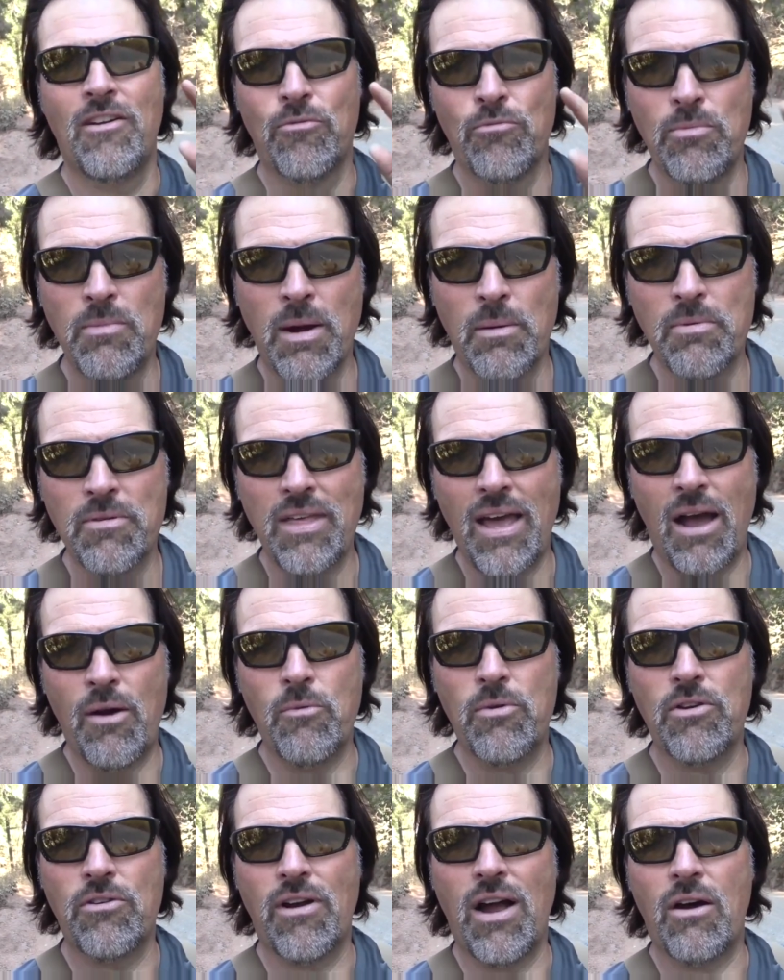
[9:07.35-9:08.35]
remember
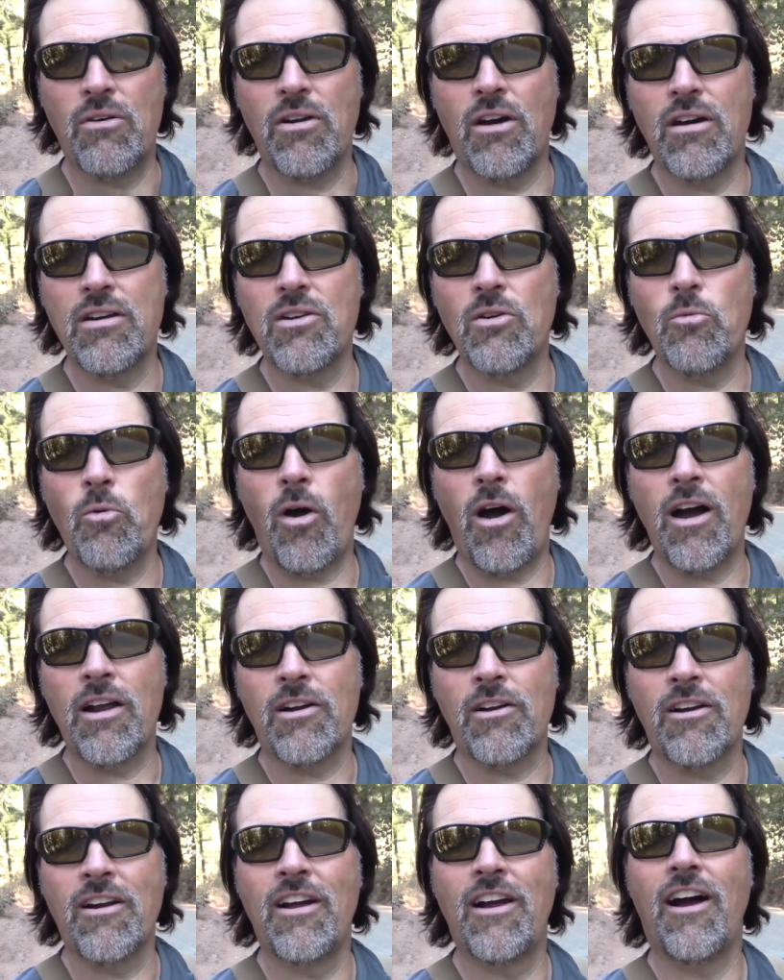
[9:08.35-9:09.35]
that when you're out on the
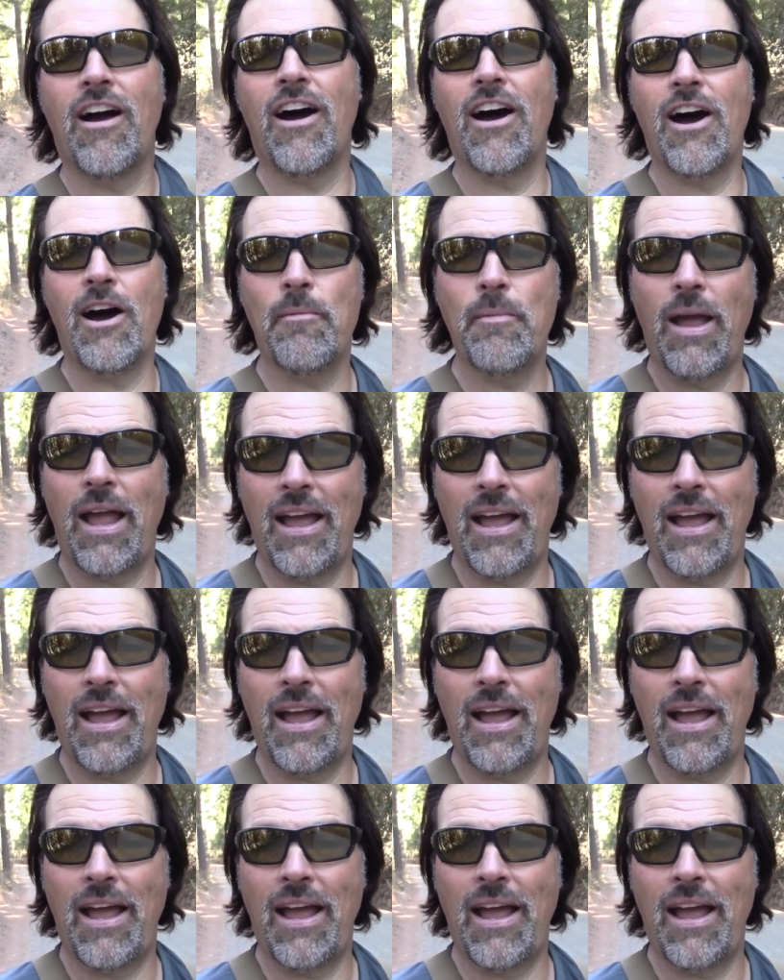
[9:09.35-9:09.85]
water um,